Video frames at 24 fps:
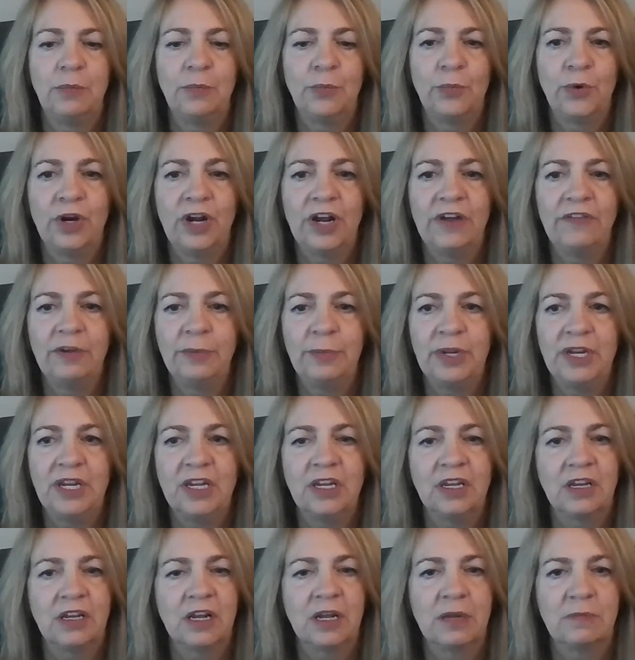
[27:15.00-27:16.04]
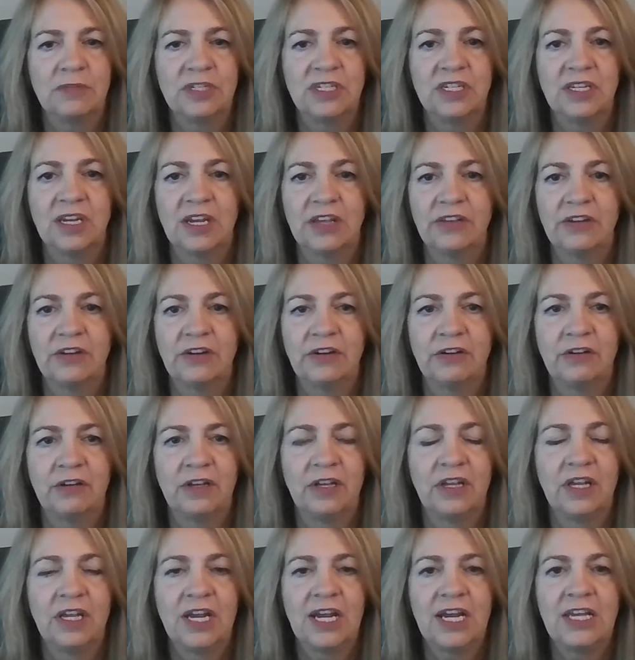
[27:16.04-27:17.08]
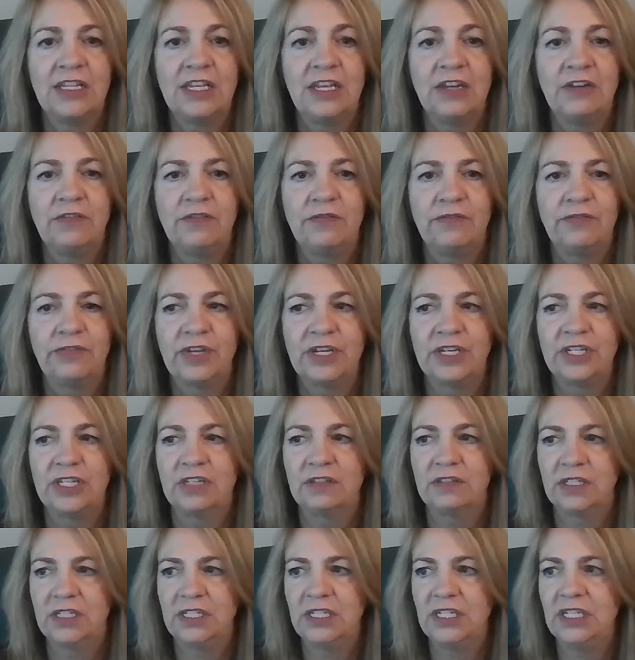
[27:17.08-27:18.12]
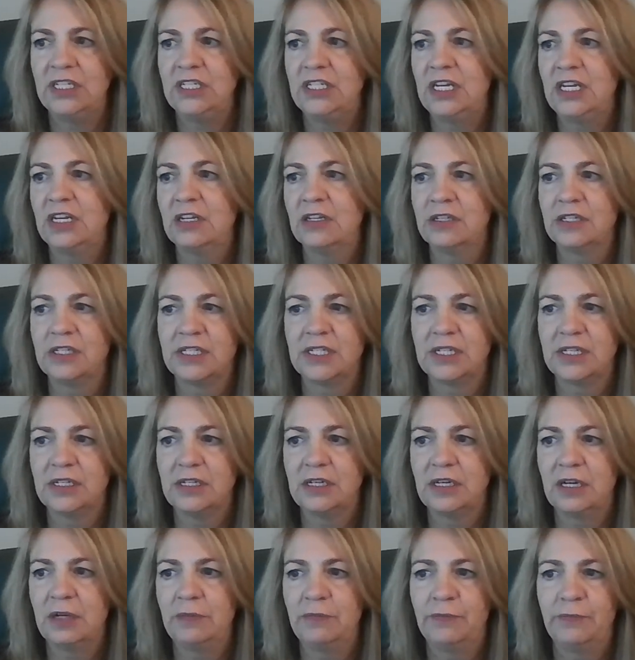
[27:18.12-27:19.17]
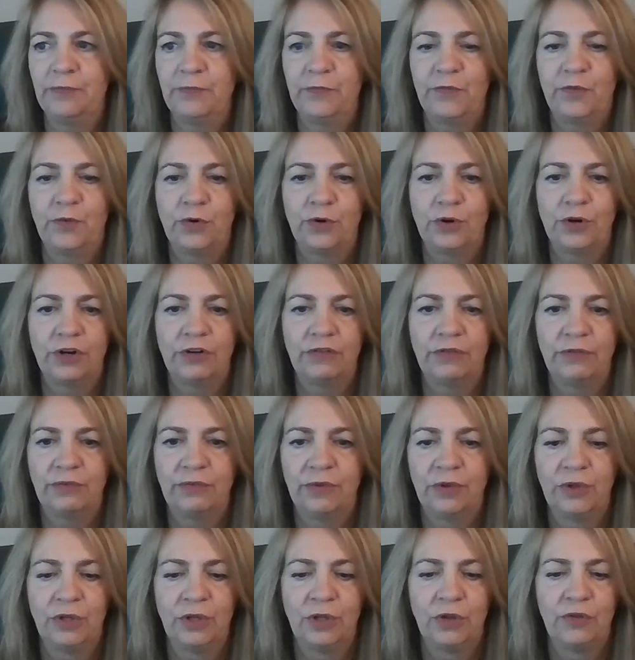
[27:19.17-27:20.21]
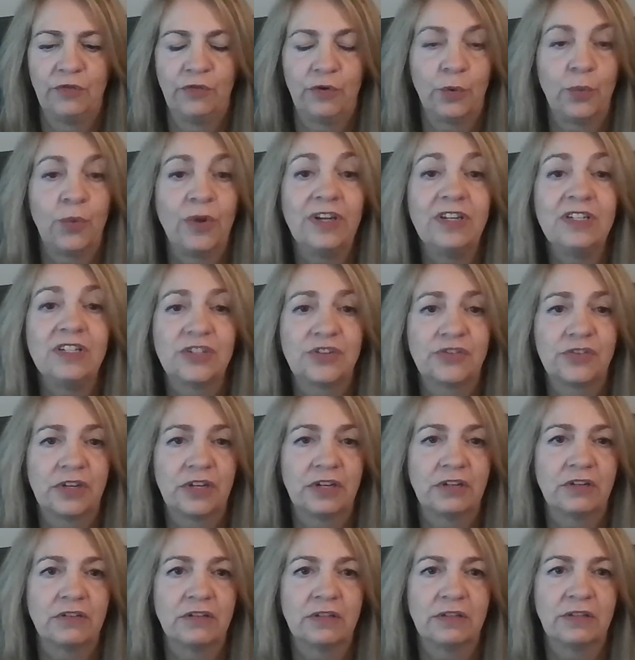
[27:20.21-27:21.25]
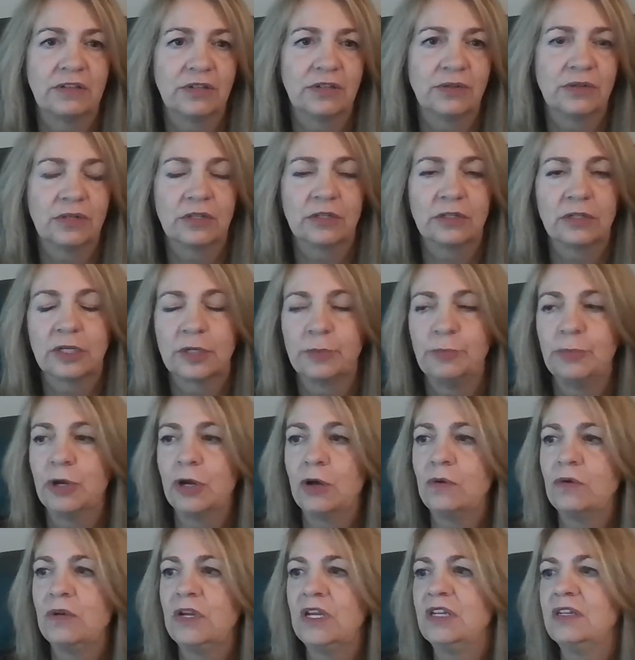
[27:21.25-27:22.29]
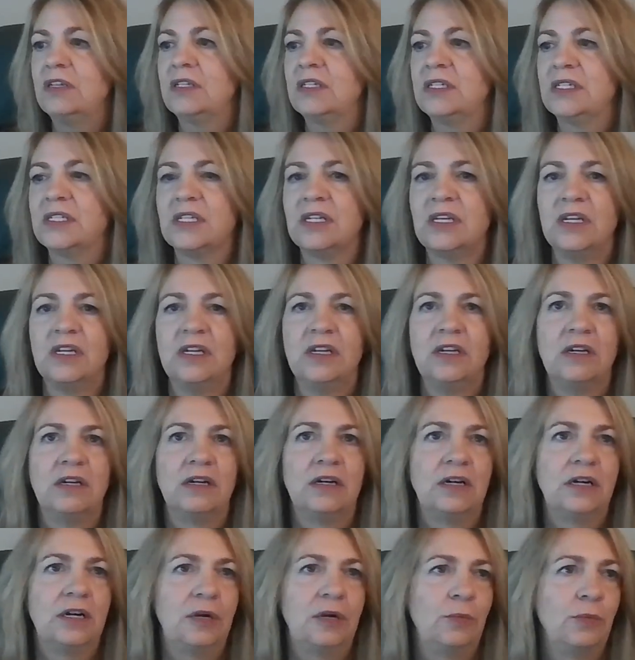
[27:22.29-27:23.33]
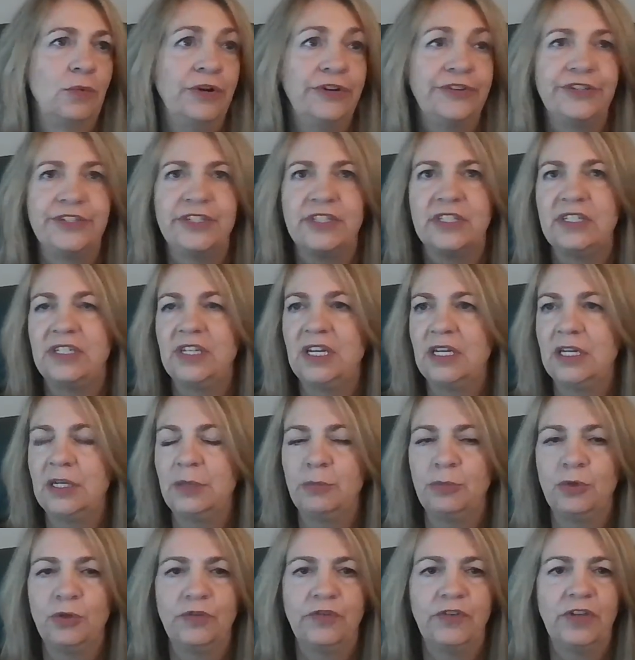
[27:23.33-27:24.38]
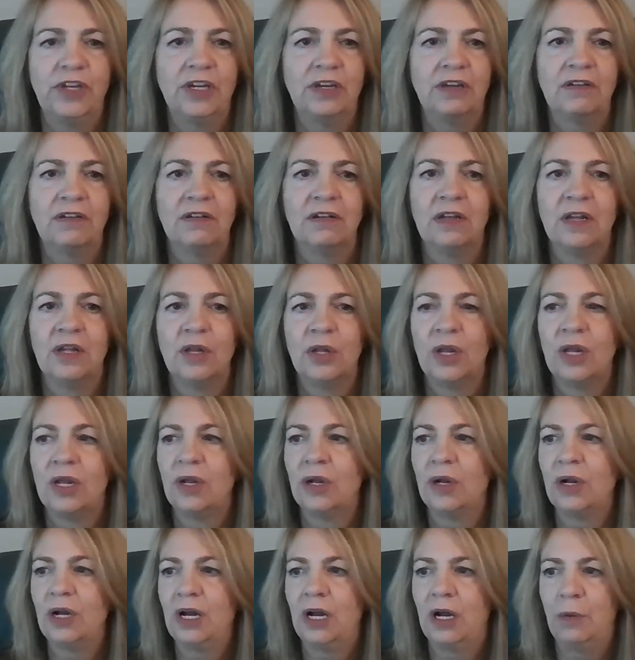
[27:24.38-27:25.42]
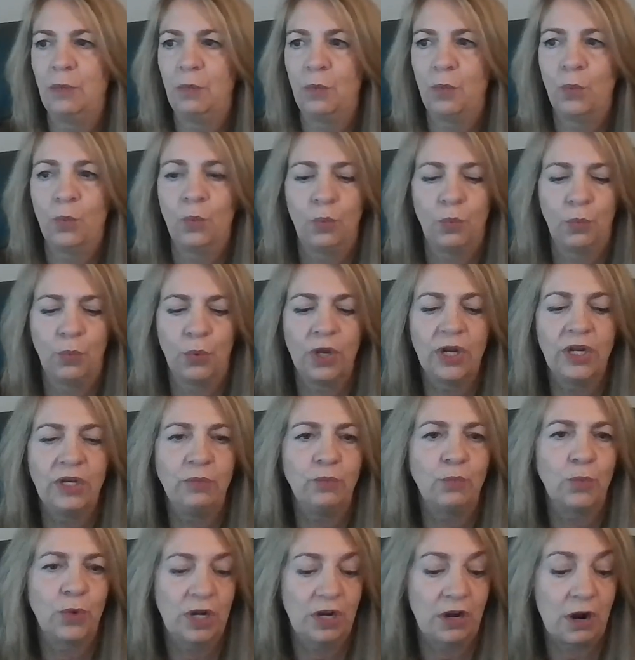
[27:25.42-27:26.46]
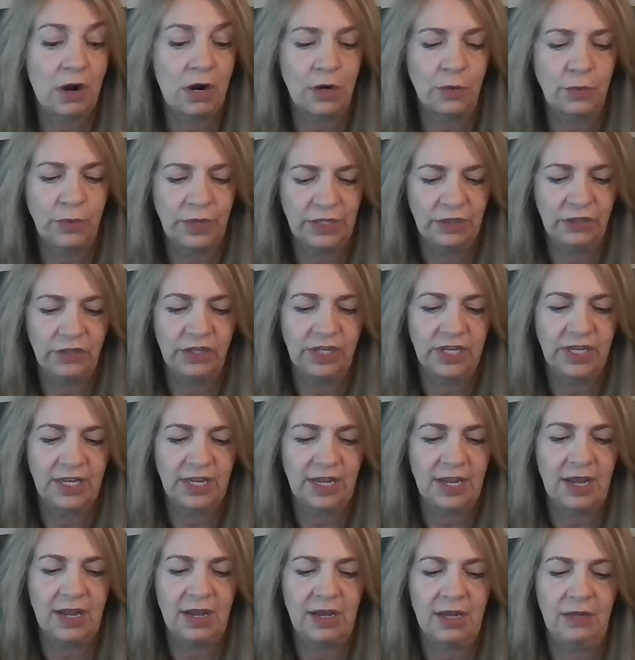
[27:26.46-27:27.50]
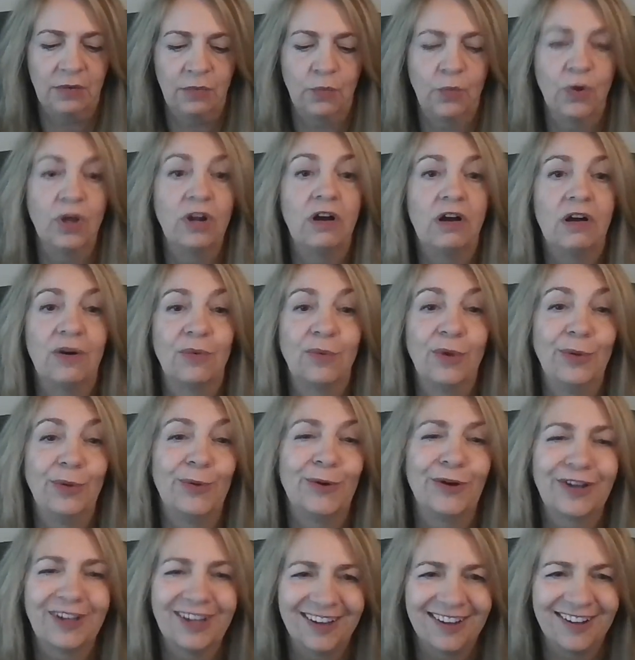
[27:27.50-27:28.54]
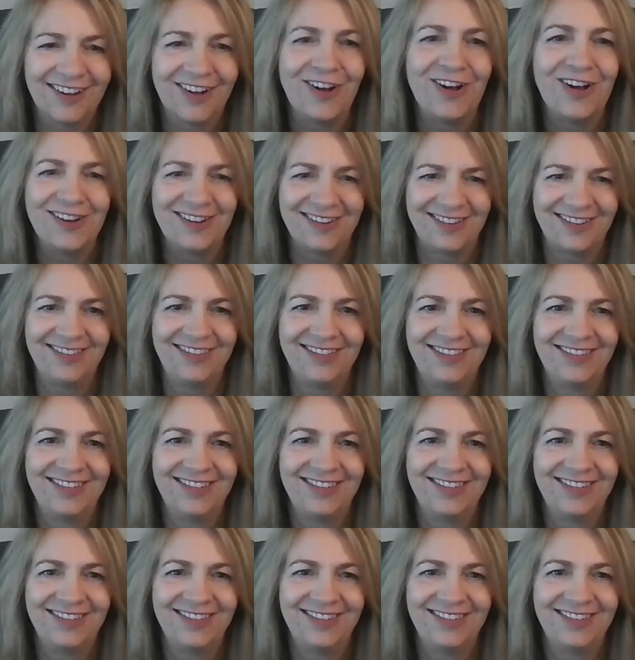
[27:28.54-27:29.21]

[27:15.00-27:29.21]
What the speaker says: where everybody can come together, and then flesh out the details for what is critical, the critical components, where's the data moving, um, what are we looking at, what are we working on.